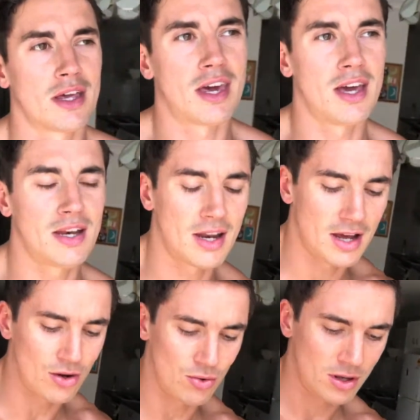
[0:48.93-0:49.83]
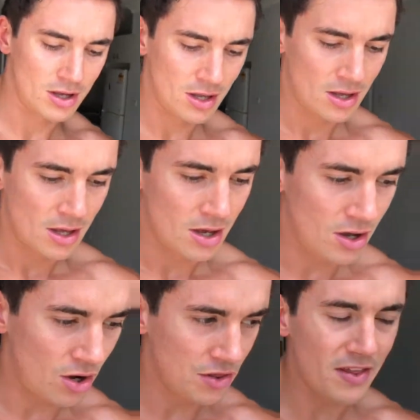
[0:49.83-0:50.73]
Okay, now,
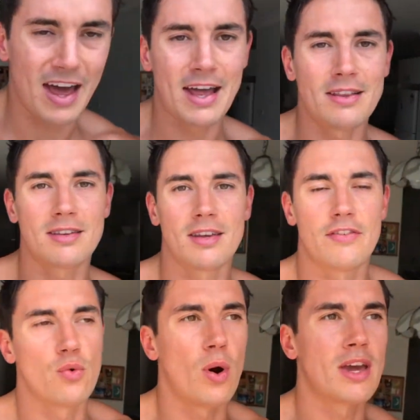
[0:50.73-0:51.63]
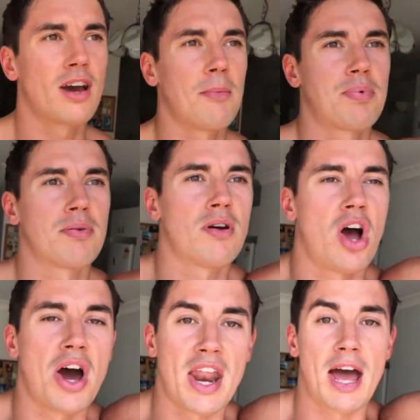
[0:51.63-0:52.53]
on the other hand, if you wake up
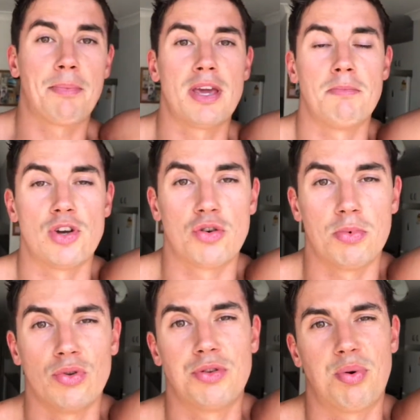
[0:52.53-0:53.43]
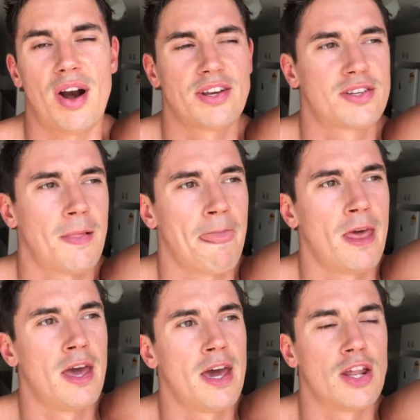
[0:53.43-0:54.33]
unhappy, miserable, depressed,
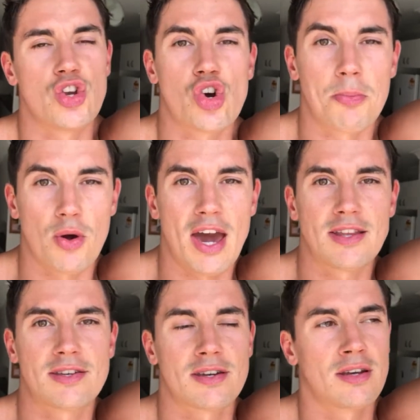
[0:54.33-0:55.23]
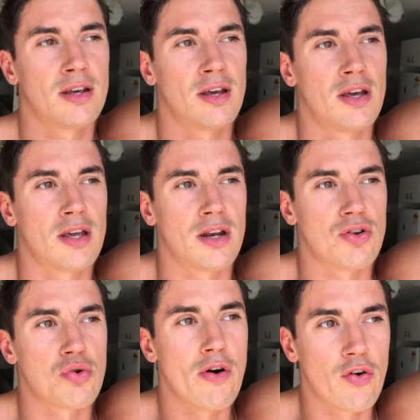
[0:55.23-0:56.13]
in a job you hate, you know,
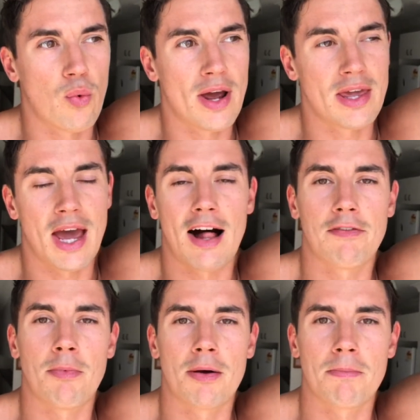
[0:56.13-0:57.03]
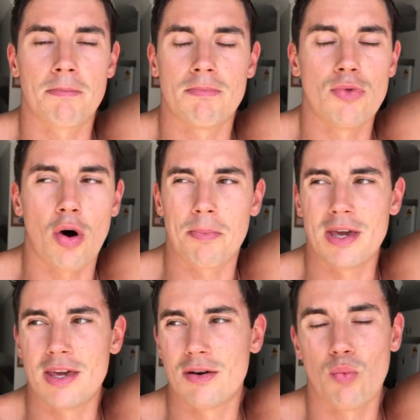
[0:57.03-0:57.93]
you're overweight, your health might not
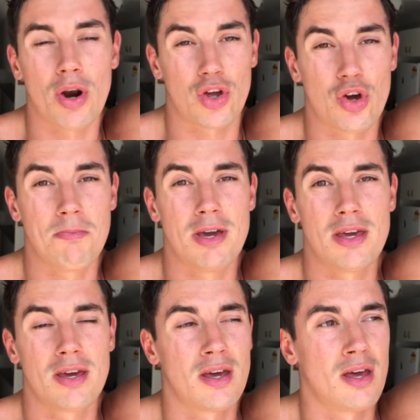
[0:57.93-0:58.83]
be what it could be,